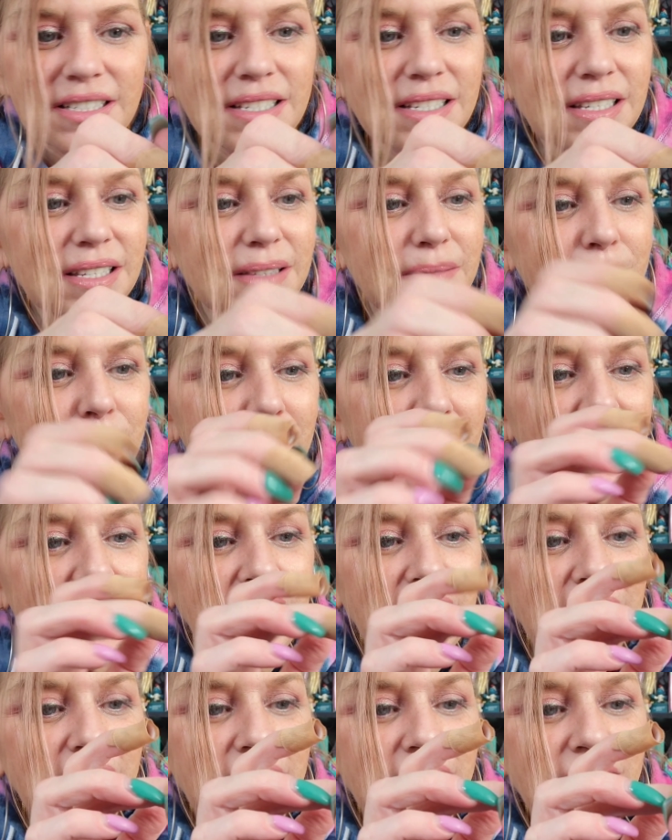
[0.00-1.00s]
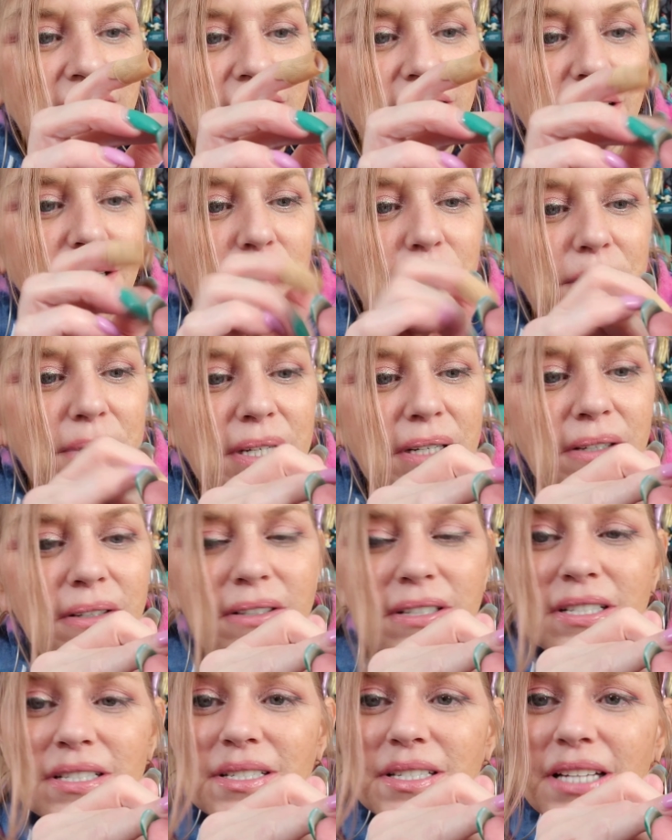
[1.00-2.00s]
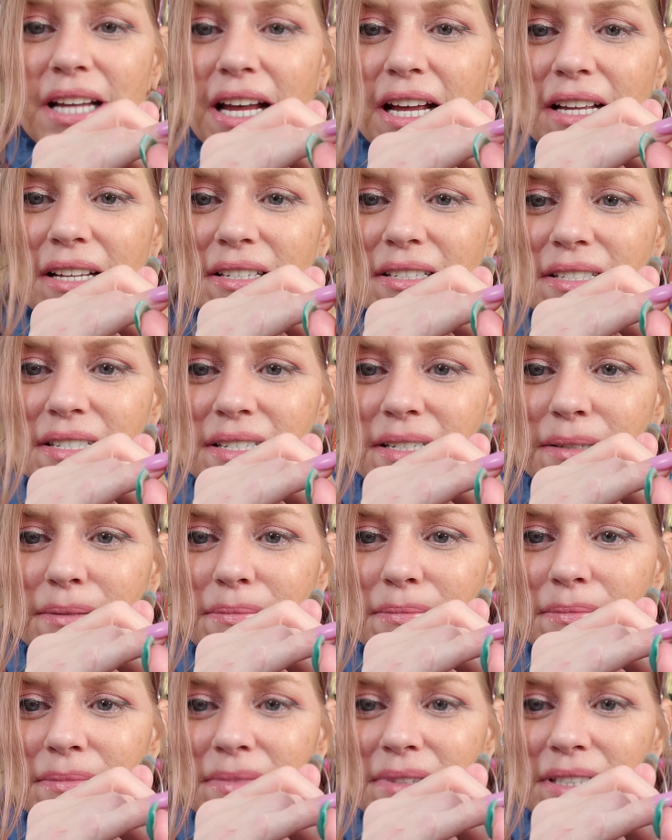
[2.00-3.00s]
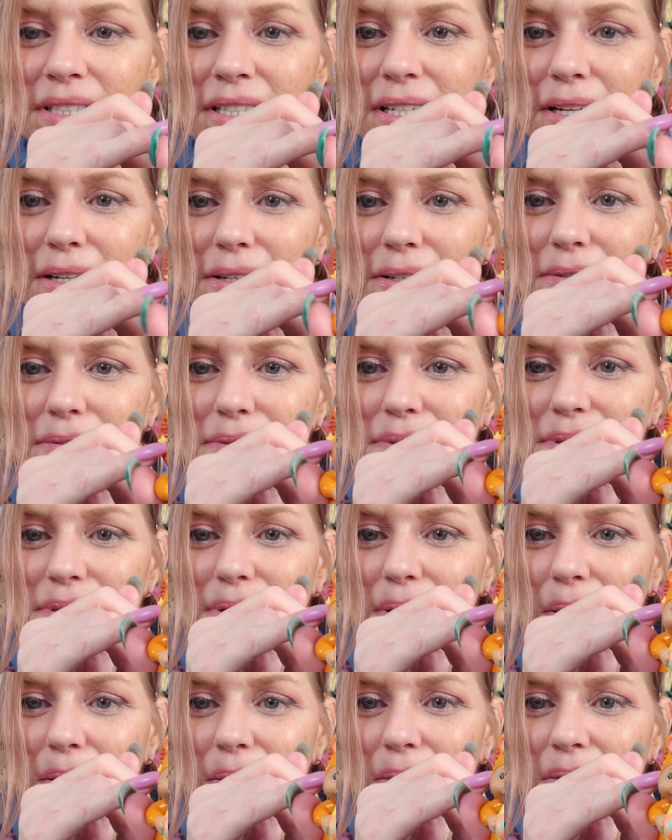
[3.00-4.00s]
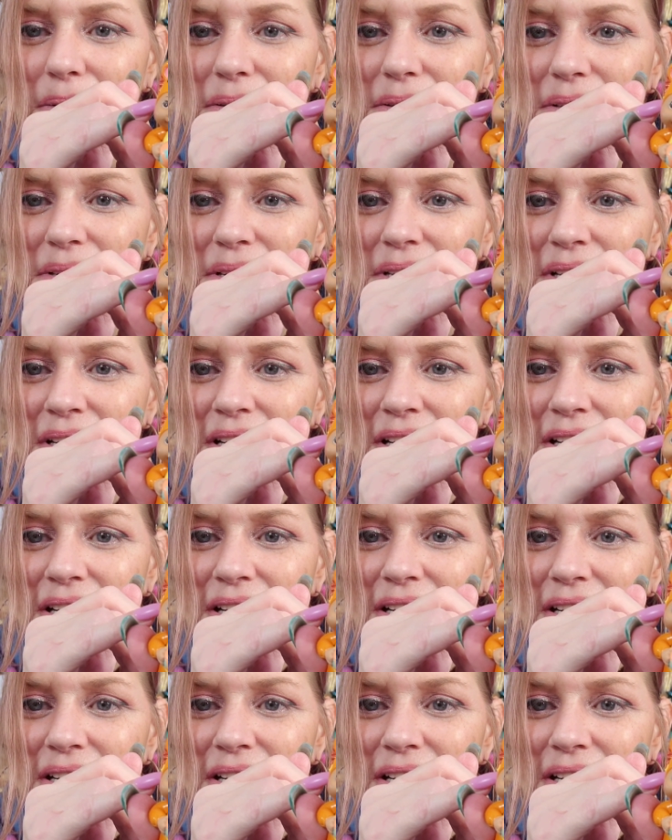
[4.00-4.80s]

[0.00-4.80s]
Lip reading: his mane up here, he's got some yellow stars.